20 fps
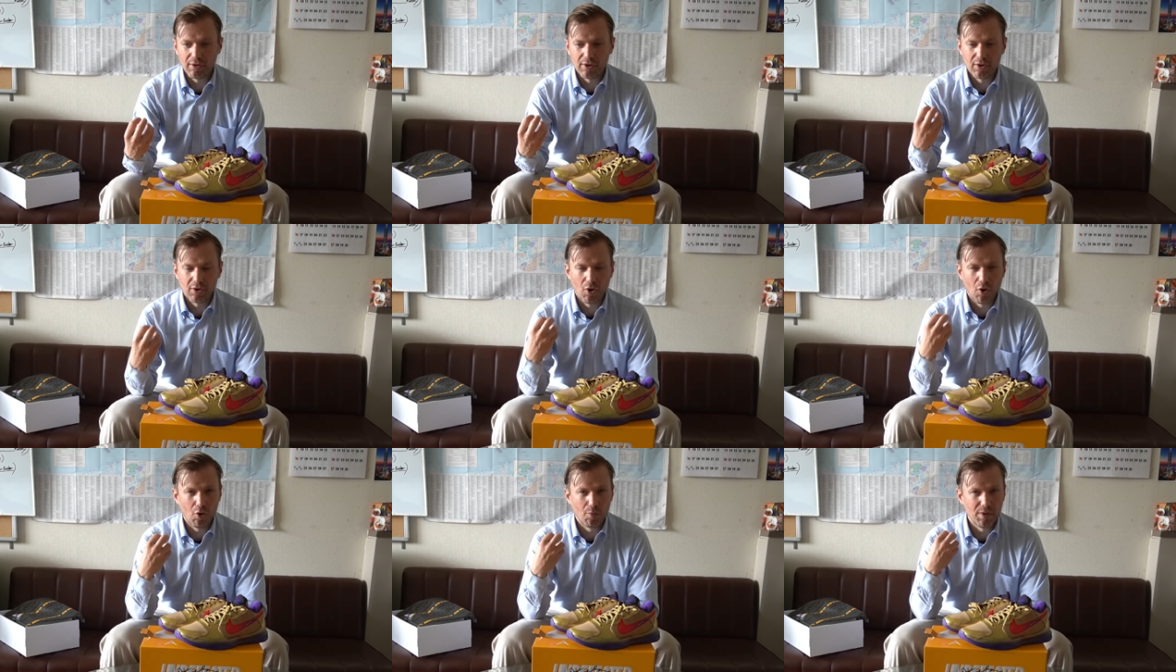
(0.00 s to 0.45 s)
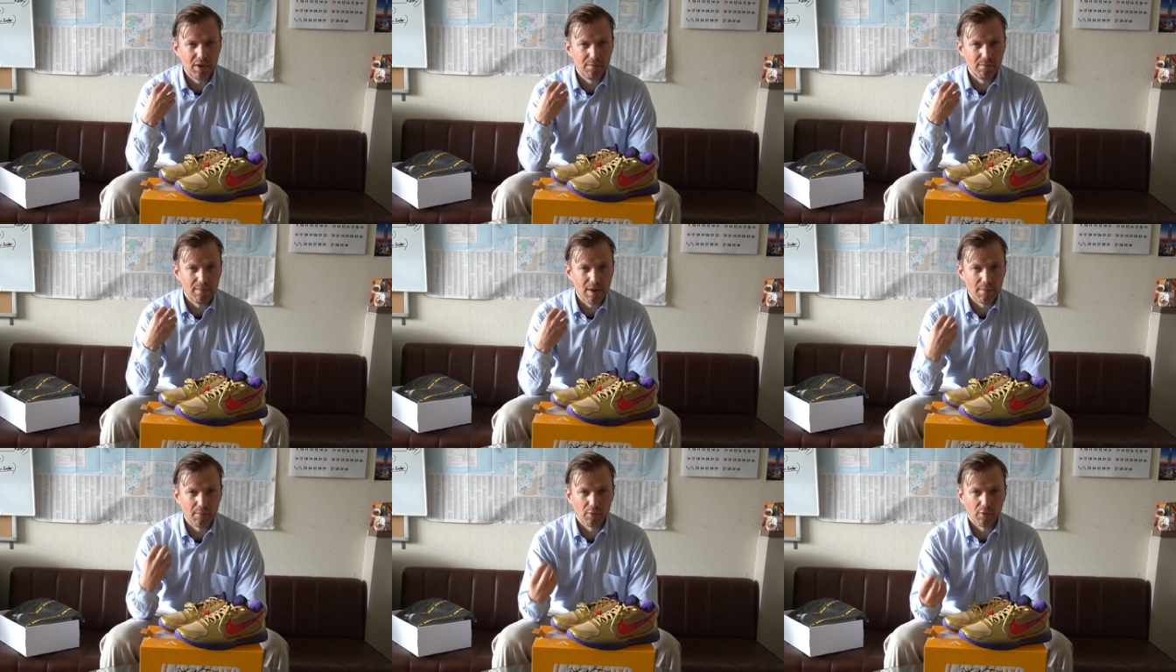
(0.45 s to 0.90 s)
Kobe
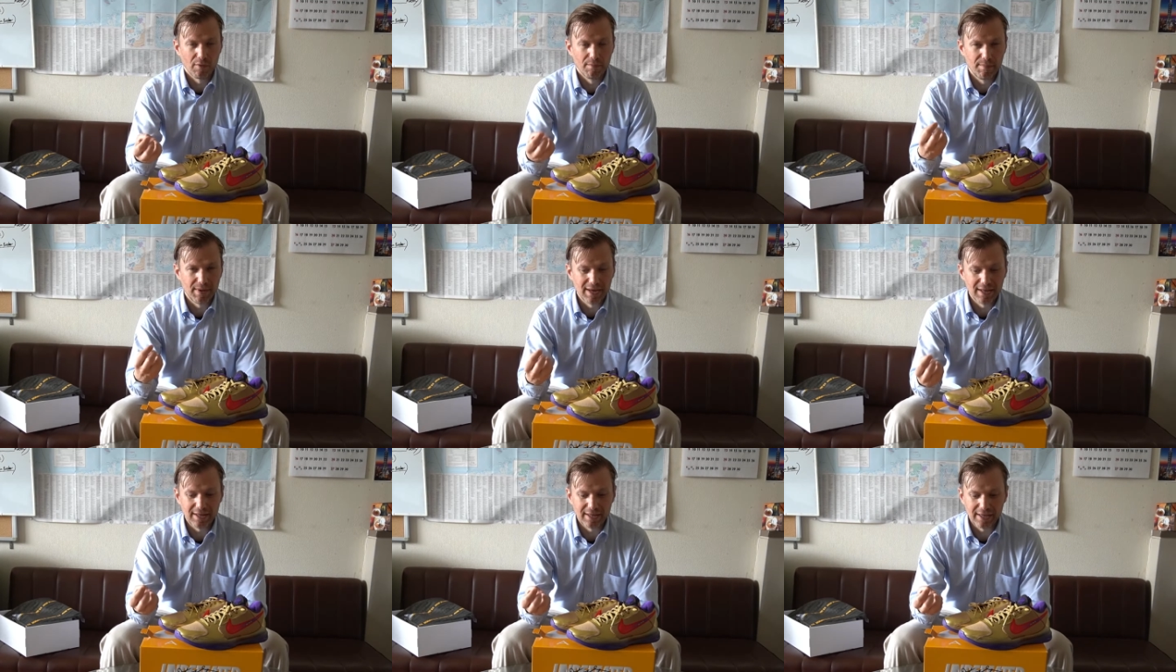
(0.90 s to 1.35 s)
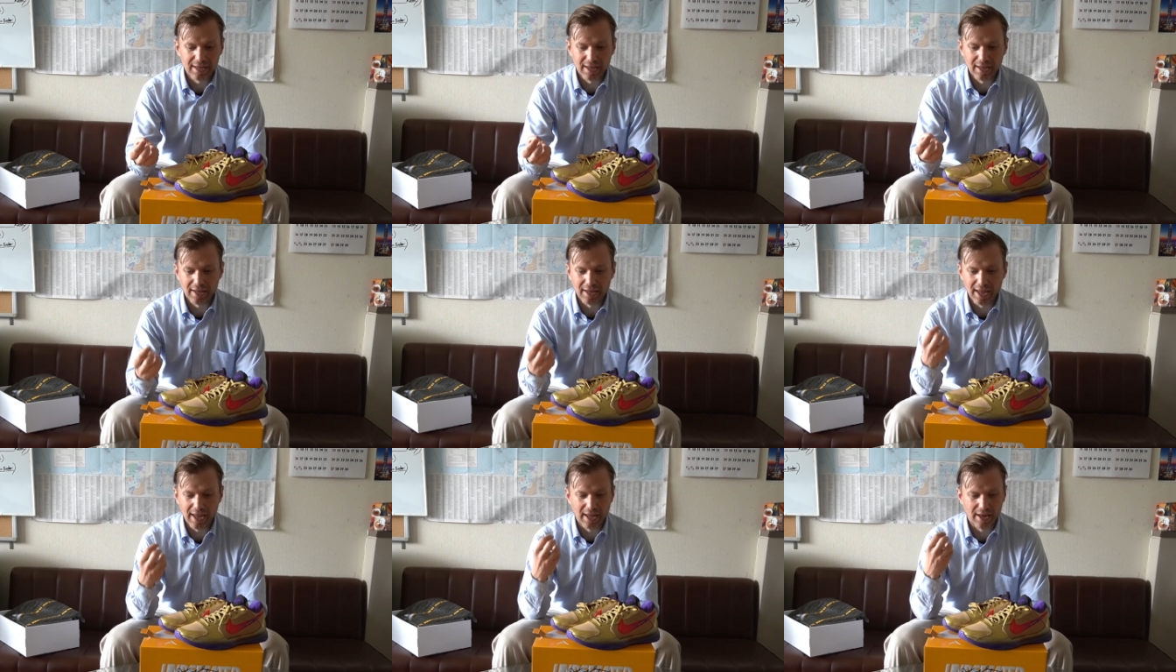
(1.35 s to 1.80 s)

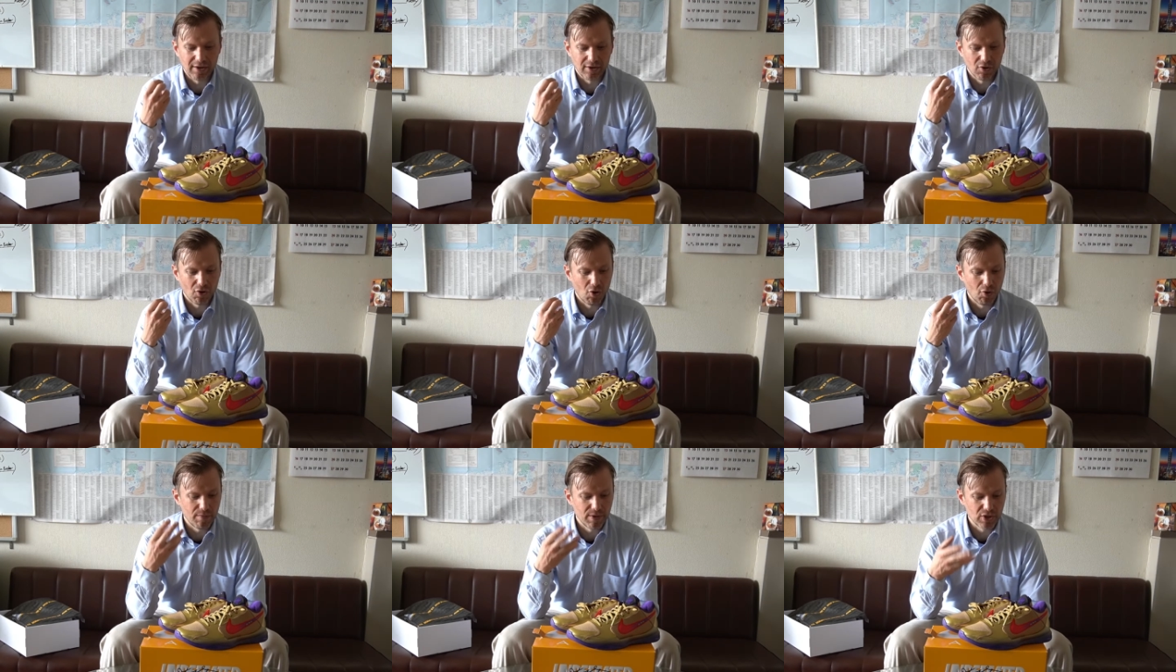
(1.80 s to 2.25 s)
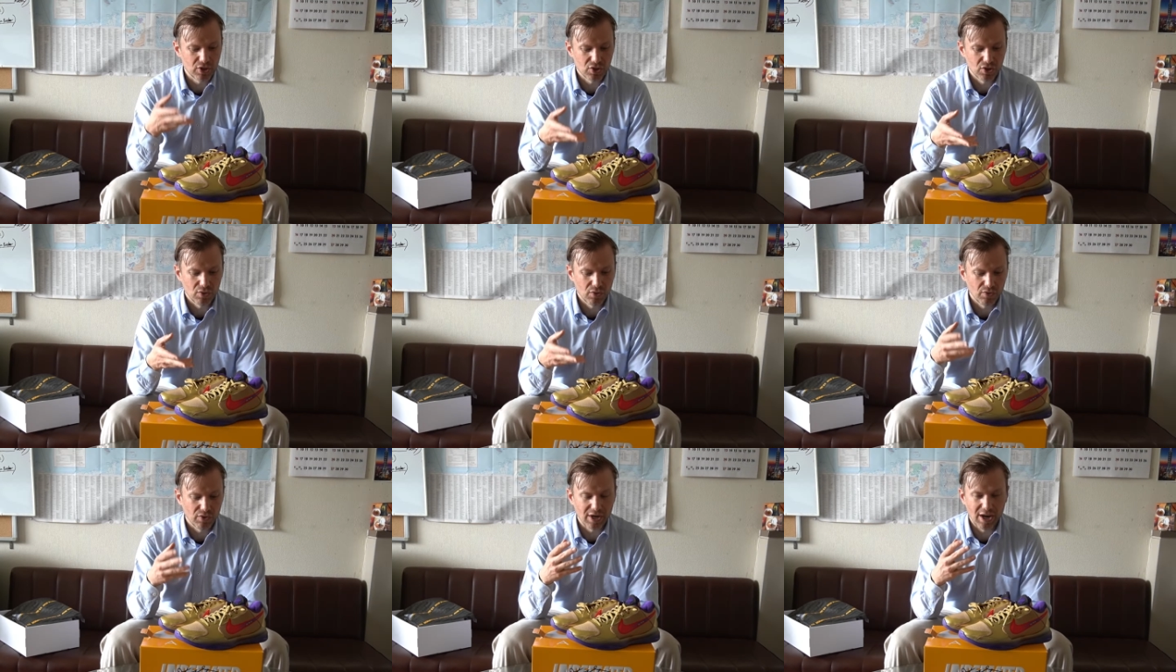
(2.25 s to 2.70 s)
memorabilia and Kobe
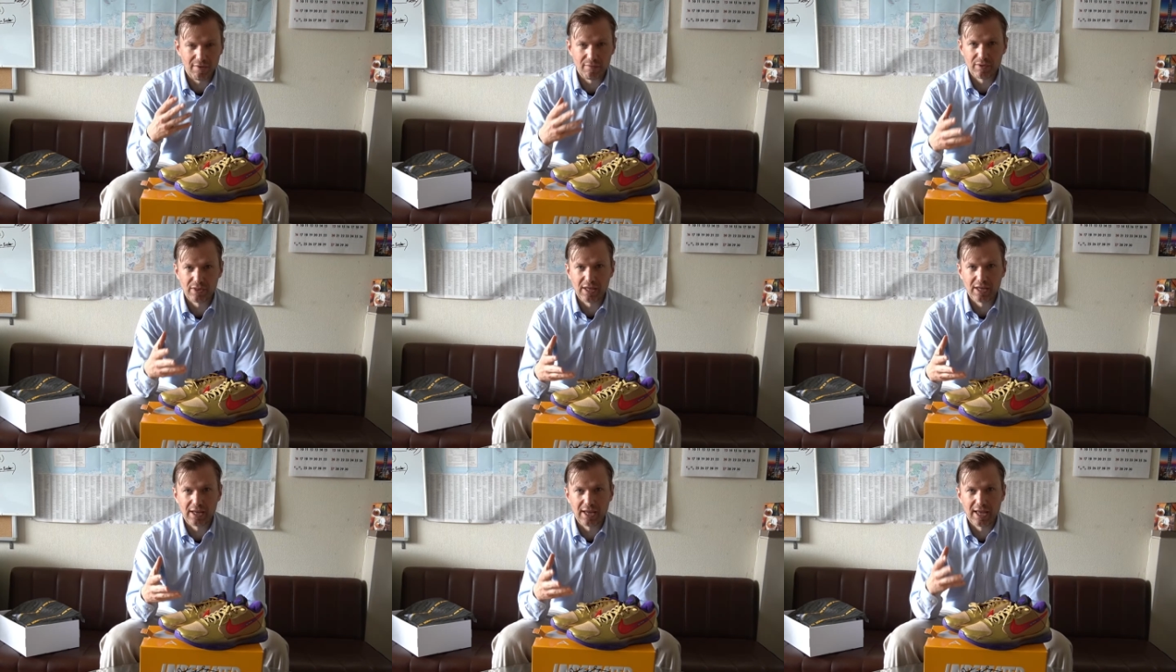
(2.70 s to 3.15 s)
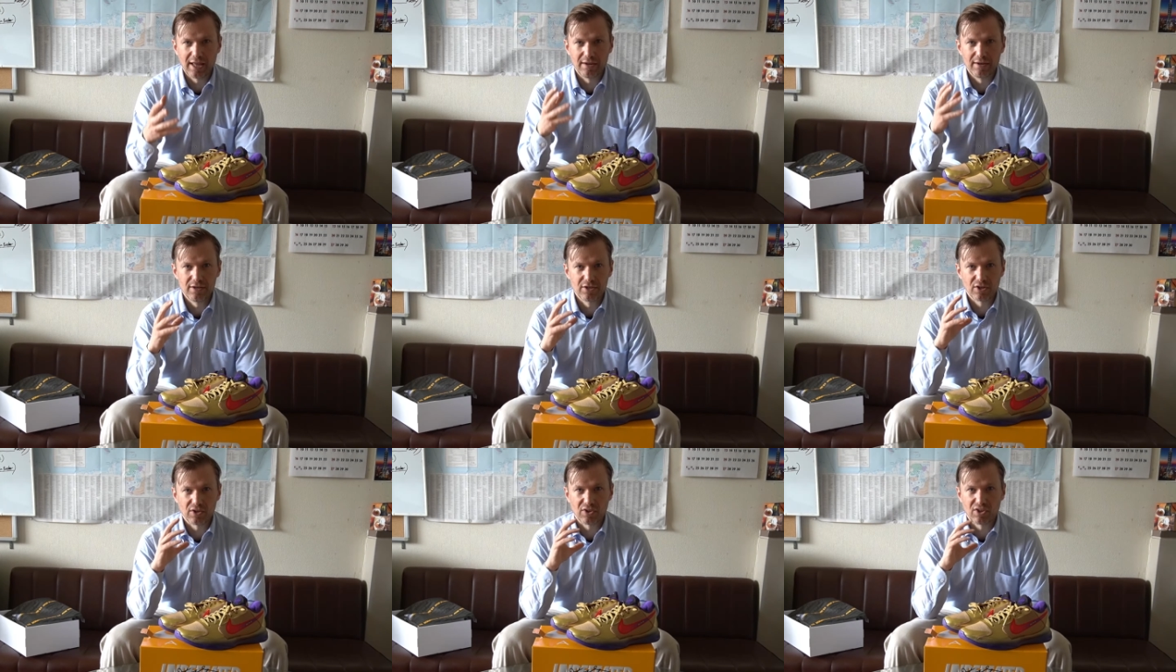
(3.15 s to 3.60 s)
shoes and everything
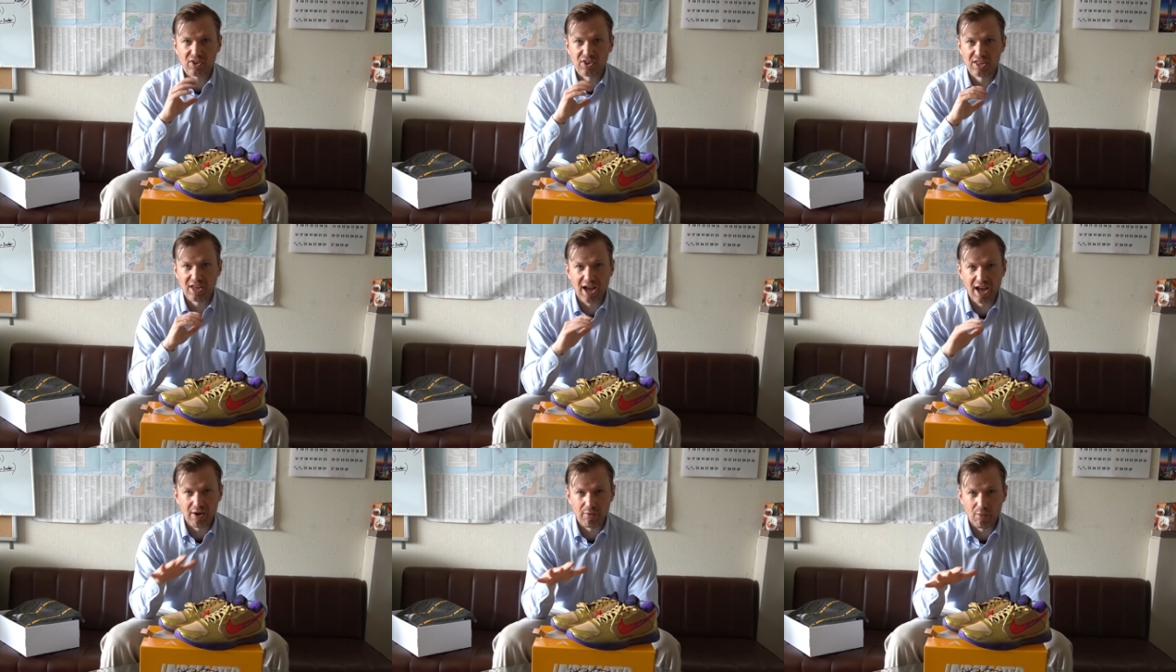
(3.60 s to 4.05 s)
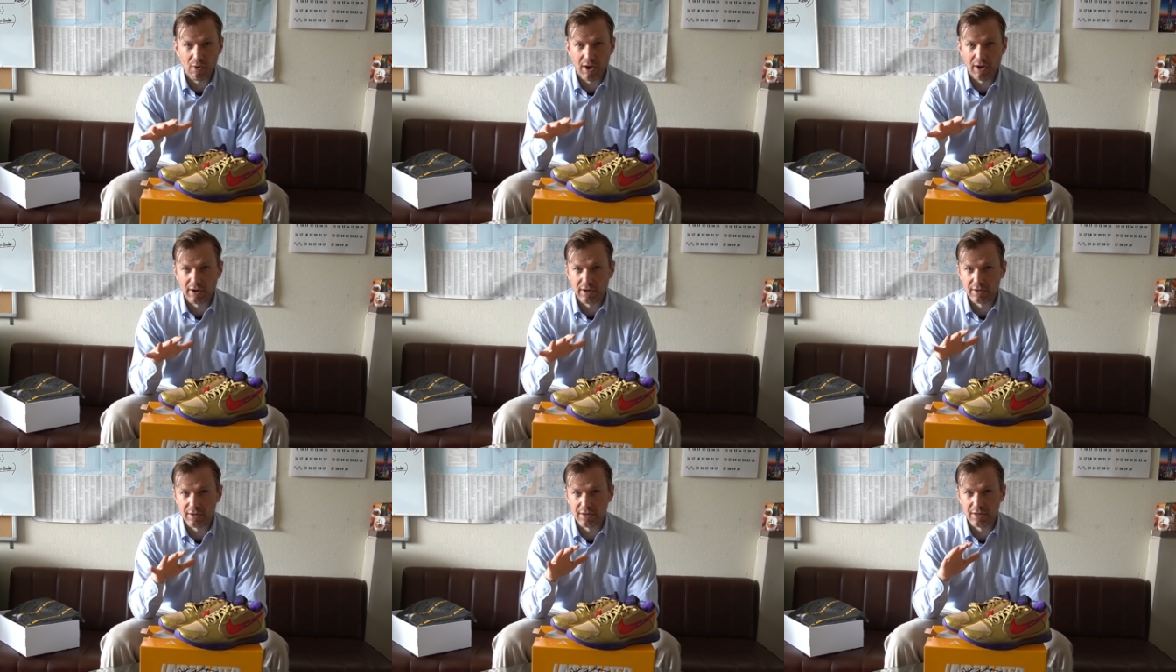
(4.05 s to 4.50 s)
had just
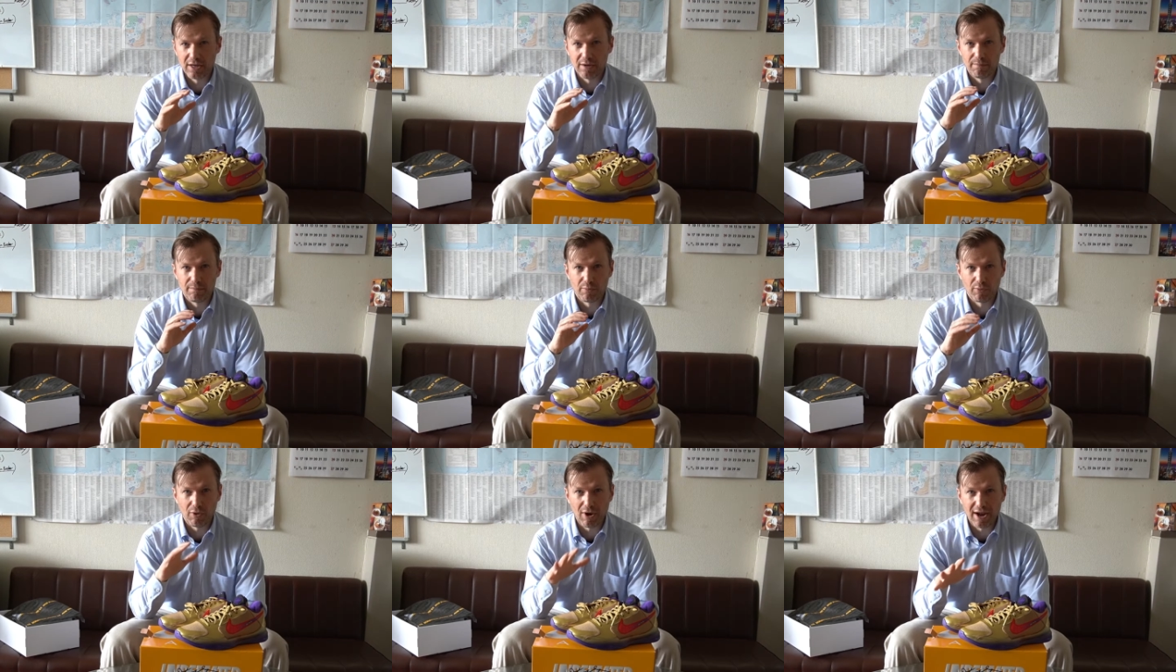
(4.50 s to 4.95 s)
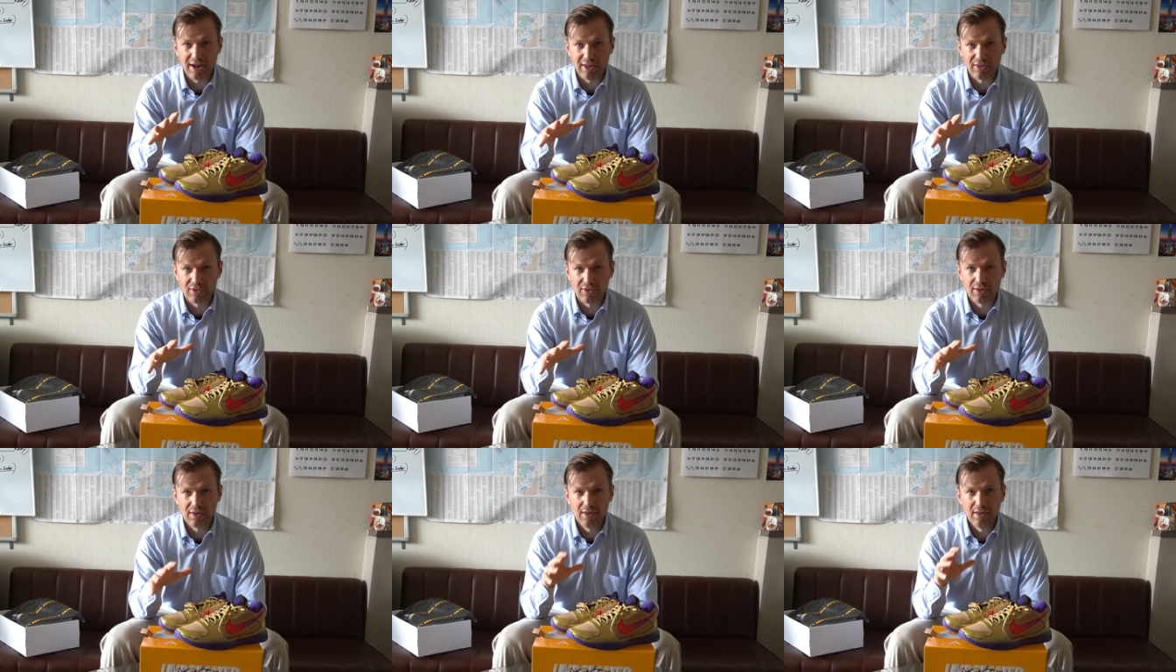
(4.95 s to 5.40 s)
skyrocketed in
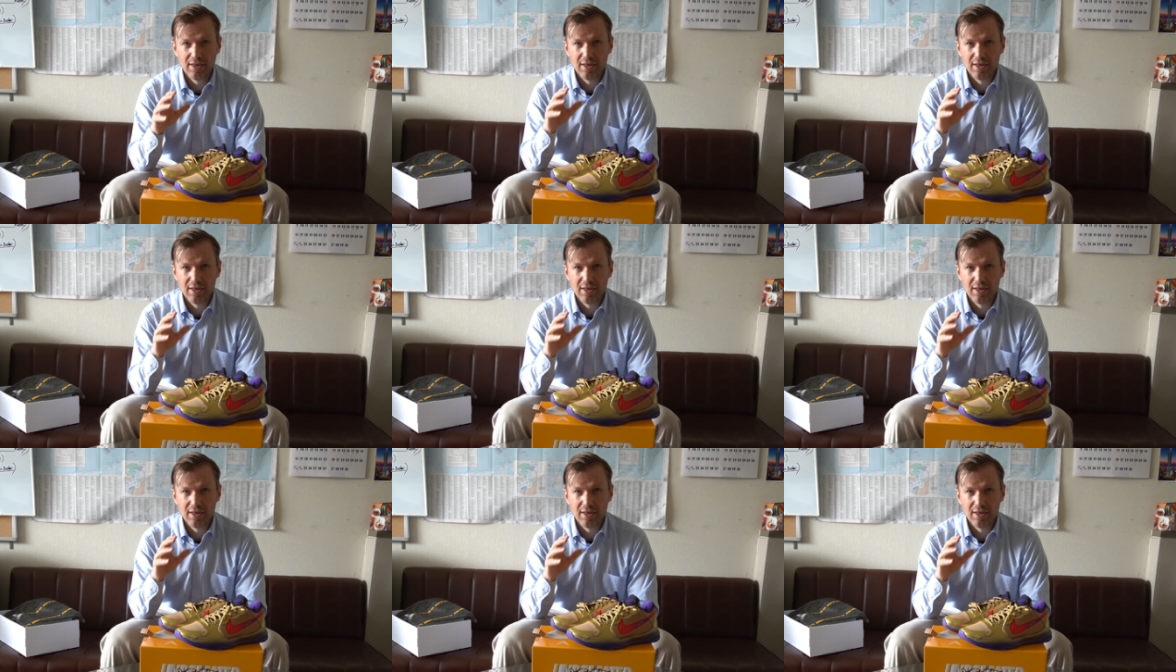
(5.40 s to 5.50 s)
price